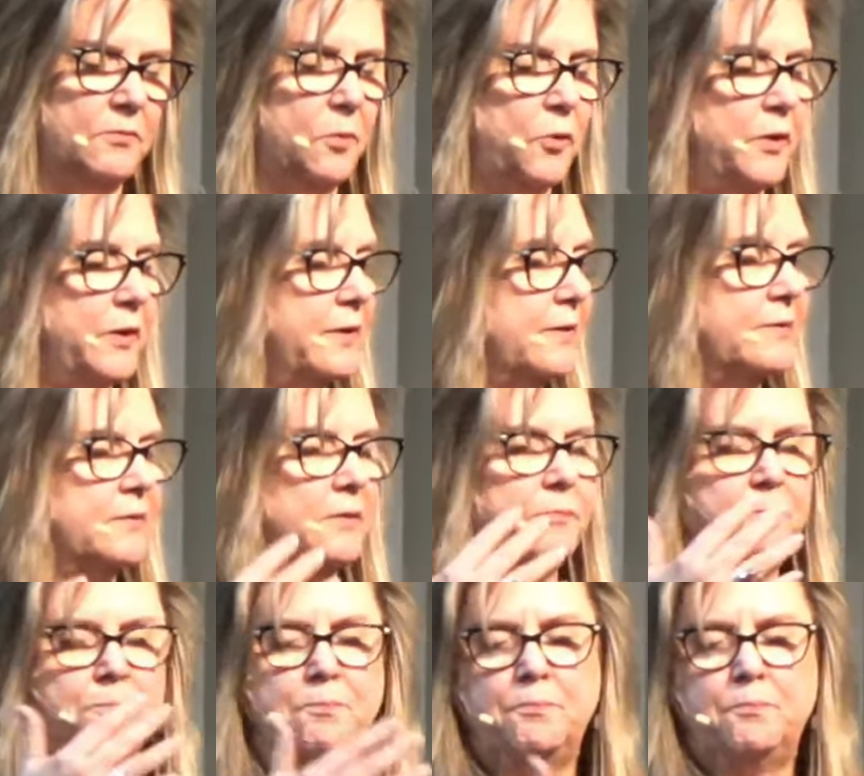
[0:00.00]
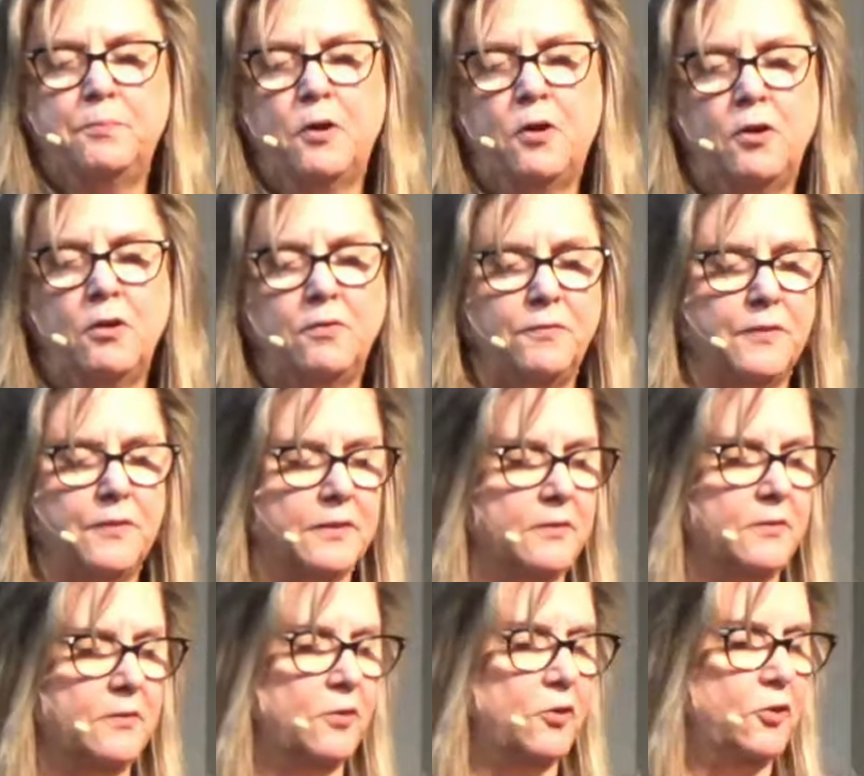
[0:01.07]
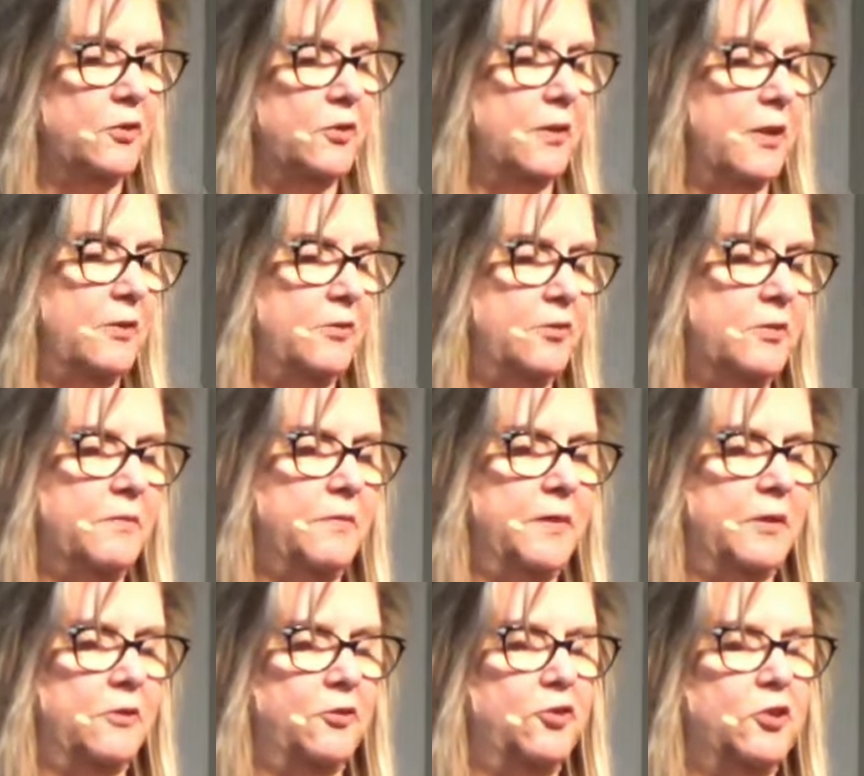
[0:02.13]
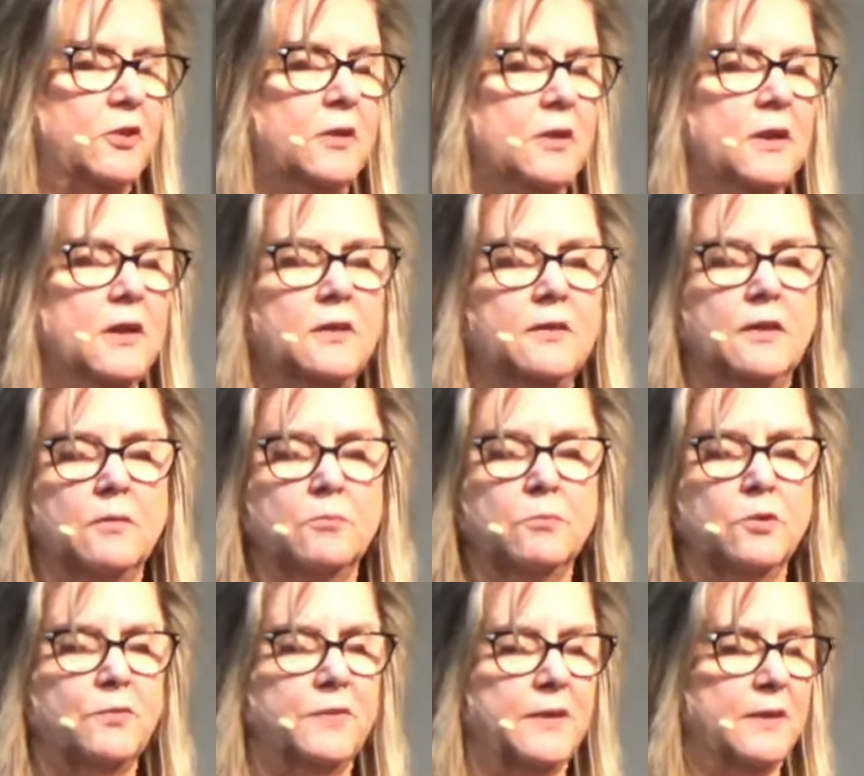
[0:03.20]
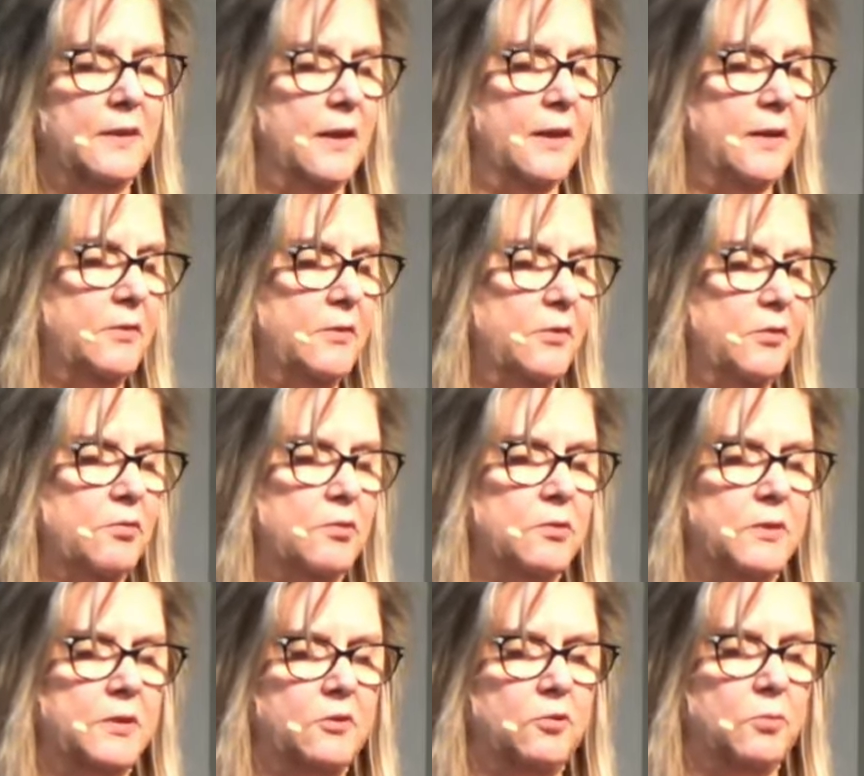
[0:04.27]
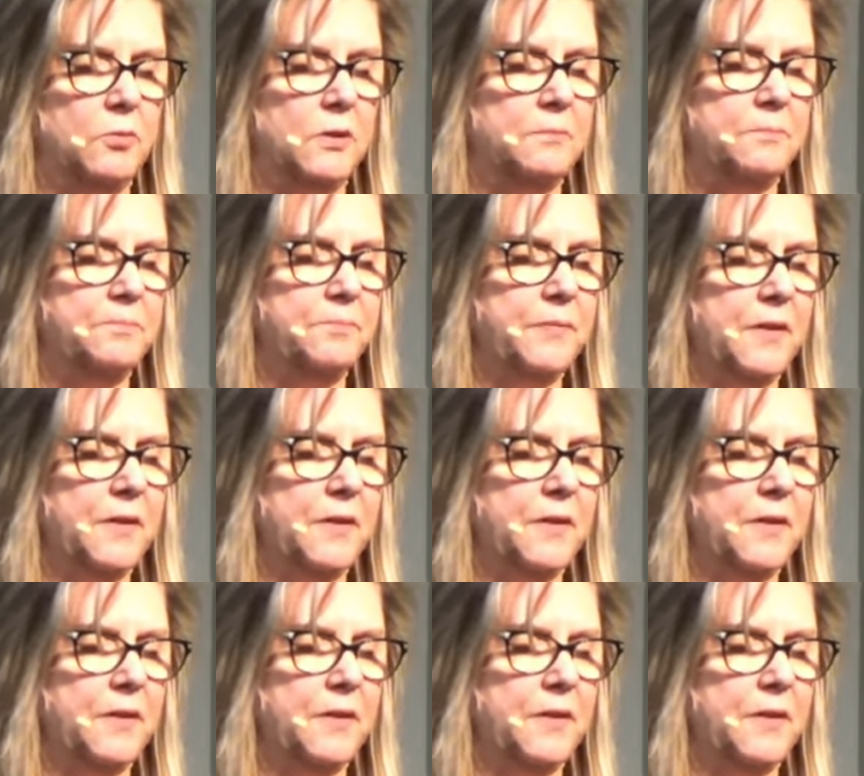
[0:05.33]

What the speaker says: For it is a perfect circulation of energy that moves in as and through each one.